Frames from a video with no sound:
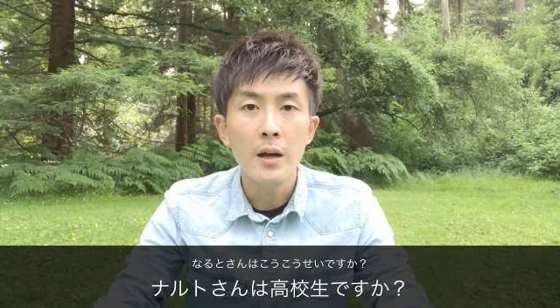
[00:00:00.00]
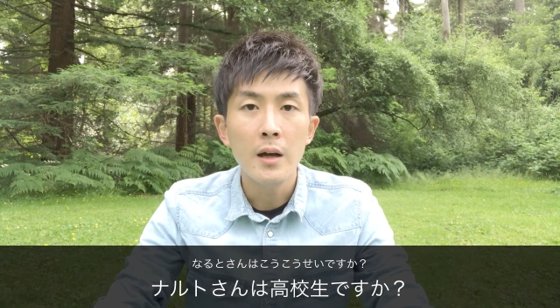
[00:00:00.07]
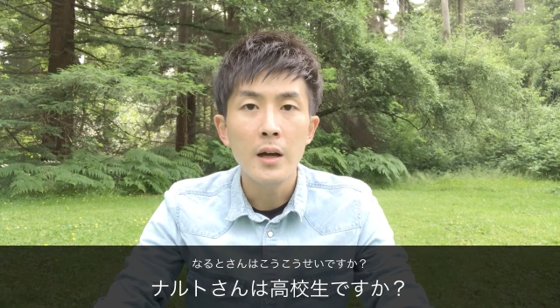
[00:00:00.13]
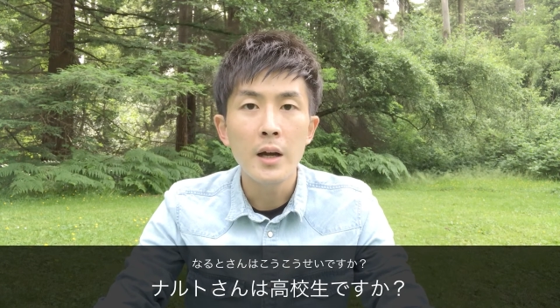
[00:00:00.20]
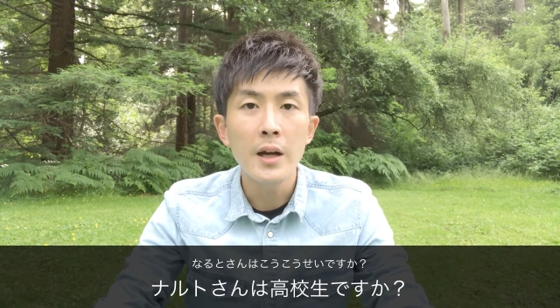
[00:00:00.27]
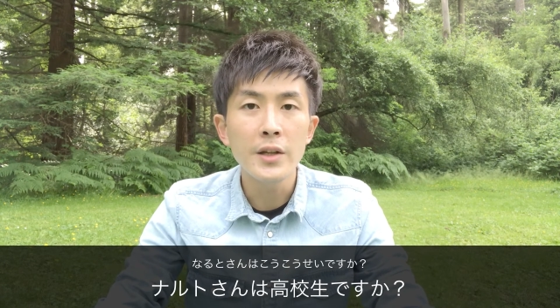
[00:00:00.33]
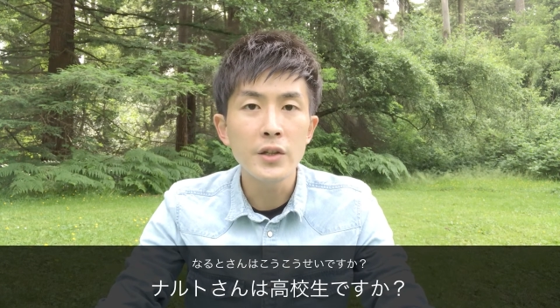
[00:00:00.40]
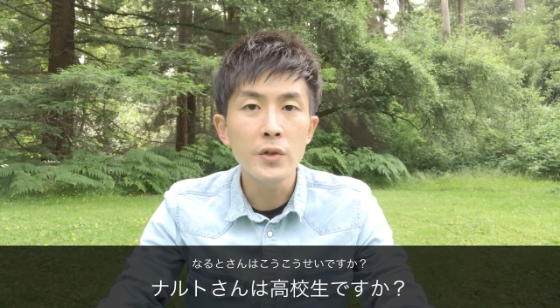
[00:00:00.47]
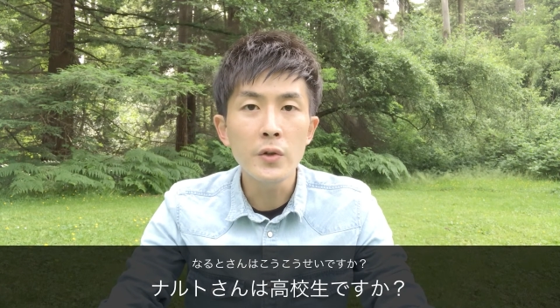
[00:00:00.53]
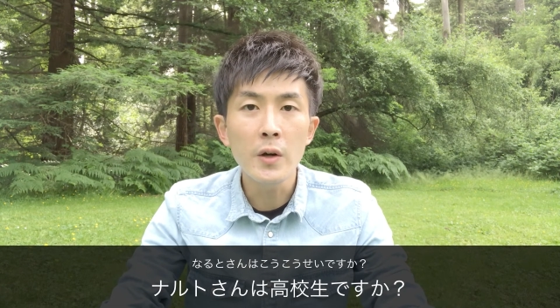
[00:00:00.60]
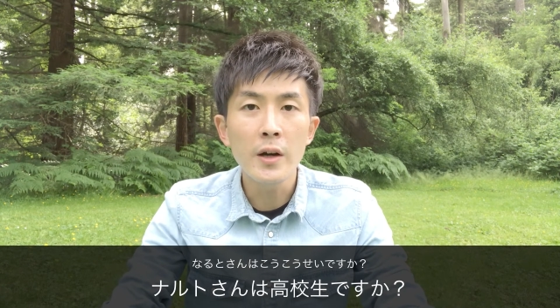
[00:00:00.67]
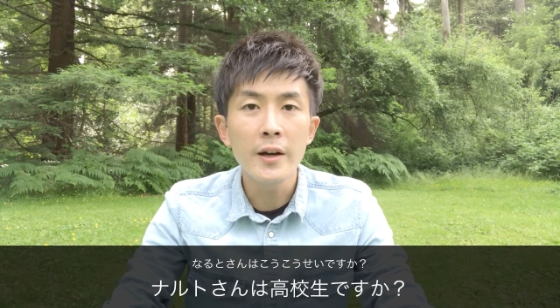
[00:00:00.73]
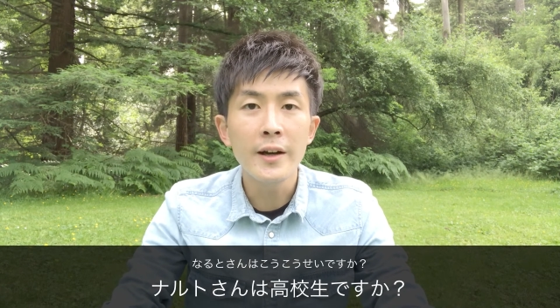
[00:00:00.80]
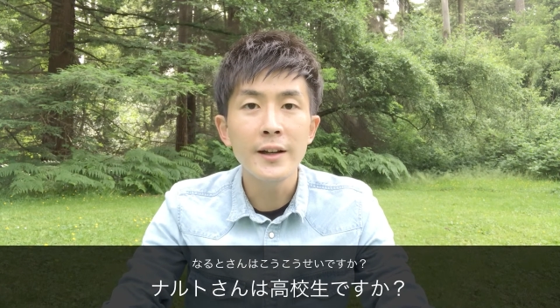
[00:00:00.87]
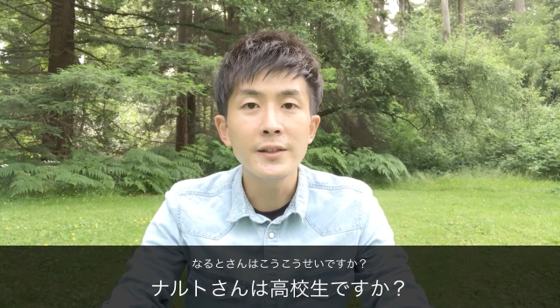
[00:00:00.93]
Are you a
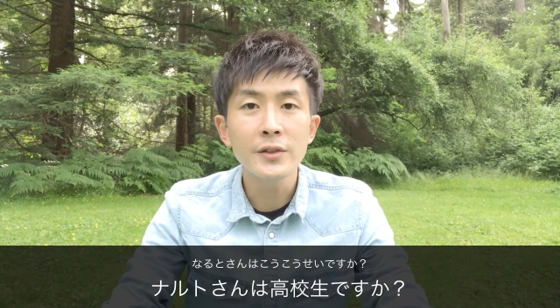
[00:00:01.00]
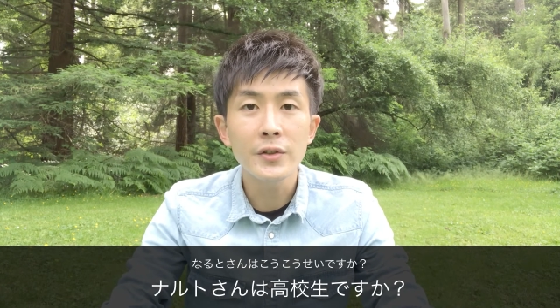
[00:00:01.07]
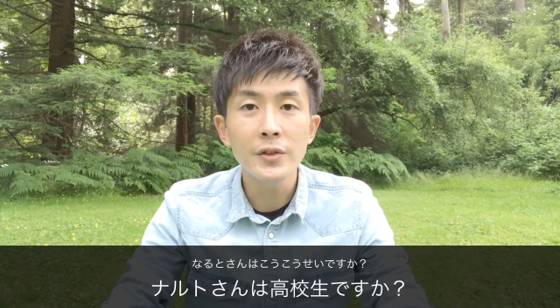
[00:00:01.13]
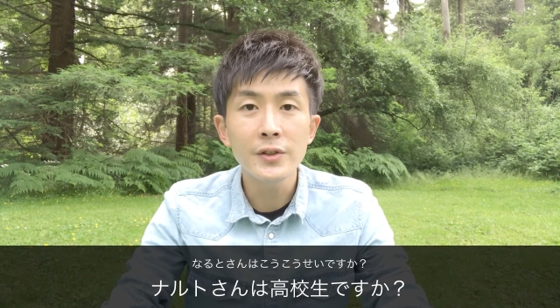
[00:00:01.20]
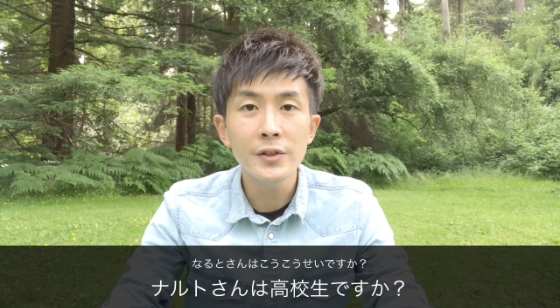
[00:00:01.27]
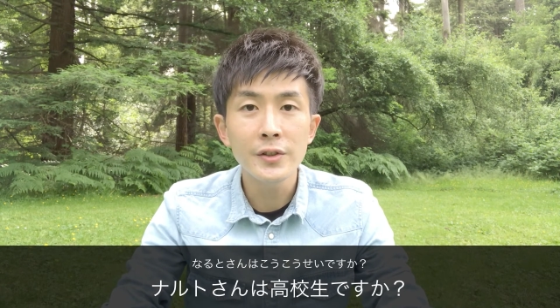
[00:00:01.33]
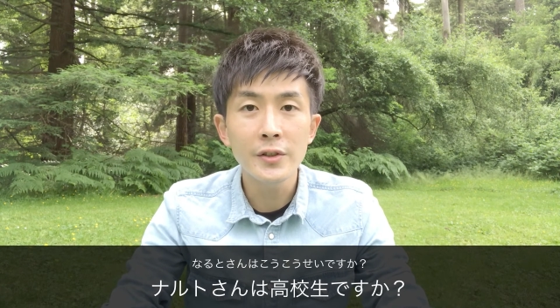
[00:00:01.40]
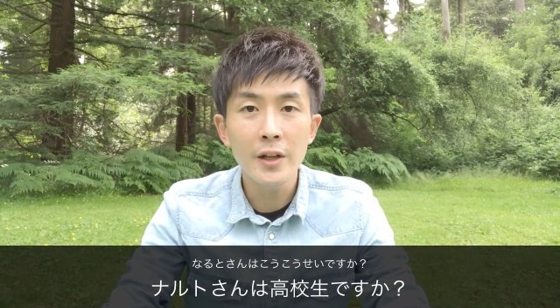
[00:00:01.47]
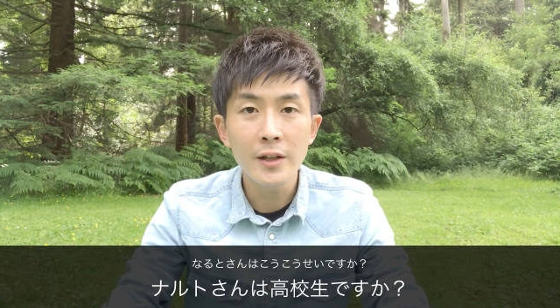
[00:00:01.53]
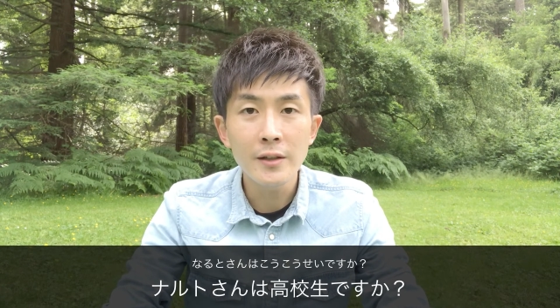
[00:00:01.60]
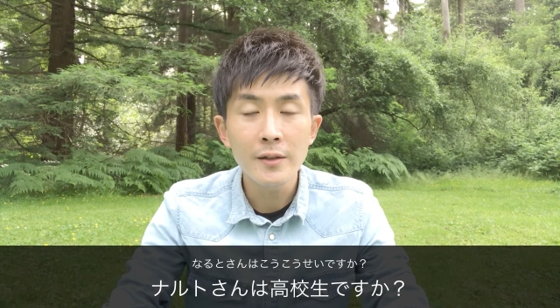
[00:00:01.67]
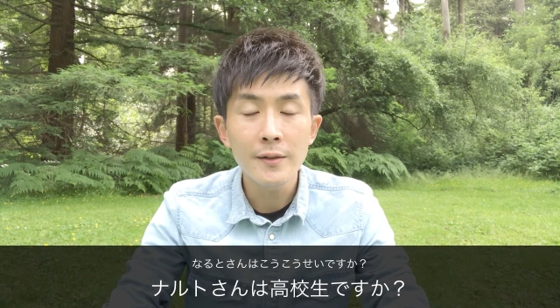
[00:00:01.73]
high school student?